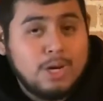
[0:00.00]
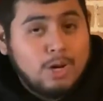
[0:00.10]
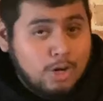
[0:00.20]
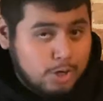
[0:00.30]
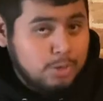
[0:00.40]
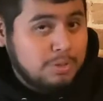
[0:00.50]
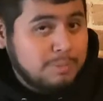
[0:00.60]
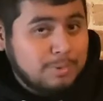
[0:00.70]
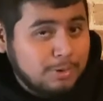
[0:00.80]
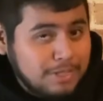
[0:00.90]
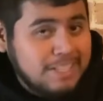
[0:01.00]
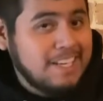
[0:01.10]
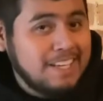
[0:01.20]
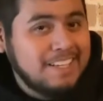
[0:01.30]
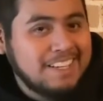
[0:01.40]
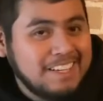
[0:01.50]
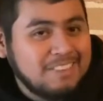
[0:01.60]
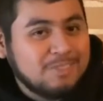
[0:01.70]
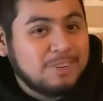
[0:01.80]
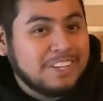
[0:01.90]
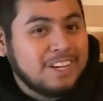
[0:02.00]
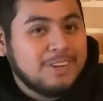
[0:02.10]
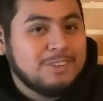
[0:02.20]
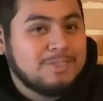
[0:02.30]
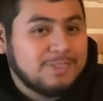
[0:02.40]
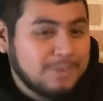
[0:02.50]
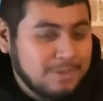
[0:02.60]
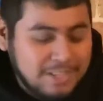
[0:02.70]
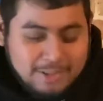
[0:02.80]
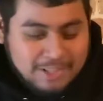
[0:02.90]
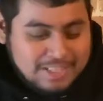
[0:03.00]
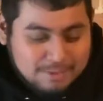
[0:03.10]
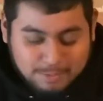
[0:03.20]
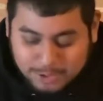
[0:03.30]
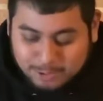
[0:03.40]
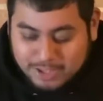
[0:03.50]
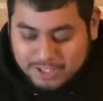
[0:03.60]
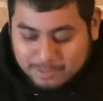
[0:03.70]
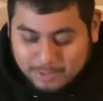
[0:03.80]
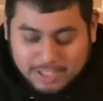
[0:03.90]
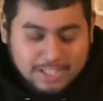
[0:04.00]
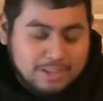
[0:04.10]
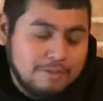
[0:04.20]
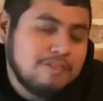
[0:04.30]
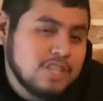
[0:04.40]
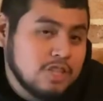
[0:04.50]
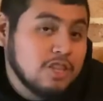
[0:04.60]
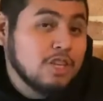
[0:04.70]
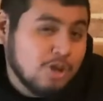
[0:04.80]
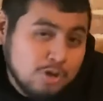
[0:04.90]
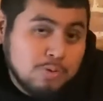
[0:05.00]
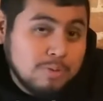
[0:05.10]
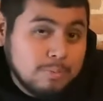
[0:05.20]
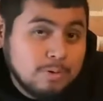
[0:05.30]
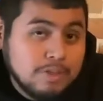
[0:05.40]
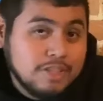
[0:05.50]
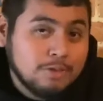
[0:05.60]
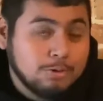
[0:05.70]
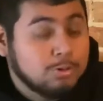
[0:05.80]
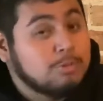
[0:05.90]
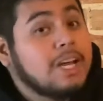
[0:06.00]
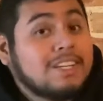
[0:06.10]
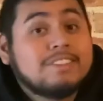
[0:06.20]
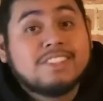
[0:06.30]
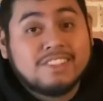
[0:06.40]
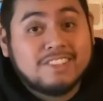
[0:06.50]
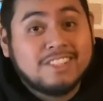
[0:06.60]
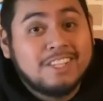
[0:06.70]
Are you an employee if you work at Area 51? I know that's a weird question, but like officially, are you an employee or do you not exist?